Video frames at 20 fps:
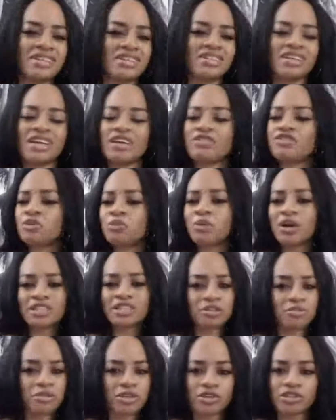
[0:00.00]
If you're
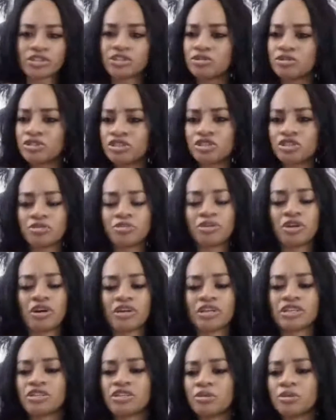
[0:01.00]
watching me on YouTube, you
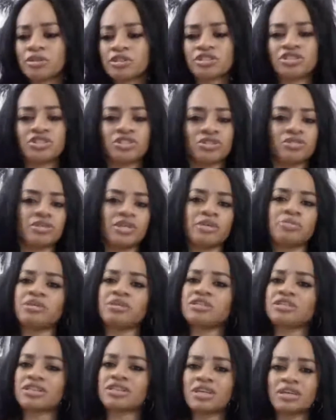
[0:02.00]
already know what to do. Give me
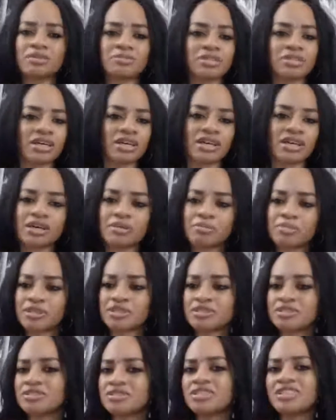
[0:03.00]
the thumbs up
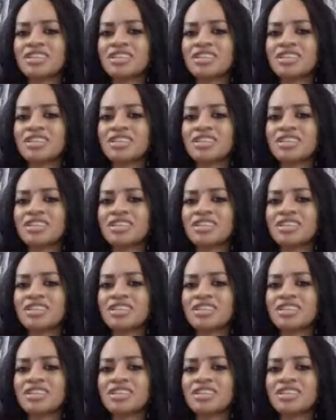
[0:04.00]
and,